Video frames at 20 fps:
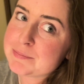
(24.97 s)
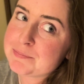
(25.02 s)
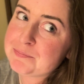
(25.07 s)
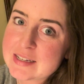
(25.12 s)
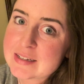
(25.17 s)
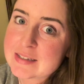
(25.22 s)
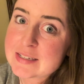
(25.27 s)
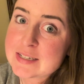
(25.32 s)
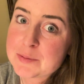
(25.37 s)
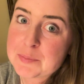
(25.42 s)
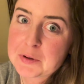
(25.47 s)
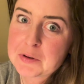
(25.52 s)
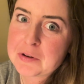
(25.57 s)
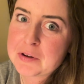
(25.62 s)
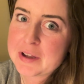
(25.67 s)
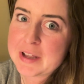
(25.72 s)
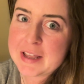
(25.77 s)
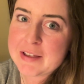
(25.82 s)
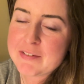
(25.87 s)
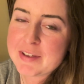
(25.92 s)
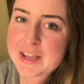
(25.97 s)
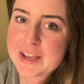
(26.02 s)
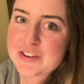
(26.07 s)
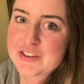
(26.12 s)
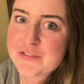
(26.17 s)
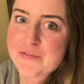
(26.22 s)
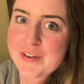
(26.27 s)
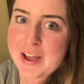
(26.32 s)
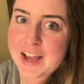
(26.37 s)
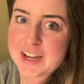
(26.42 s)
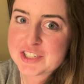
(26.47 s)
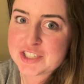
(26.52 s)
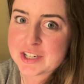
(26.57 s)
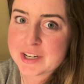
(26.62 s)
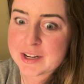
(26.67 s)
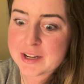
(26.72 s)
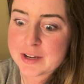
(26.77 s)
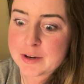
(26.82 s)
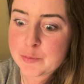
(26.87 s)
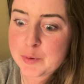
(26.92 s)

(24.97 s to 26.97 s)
In typical aviation fashion,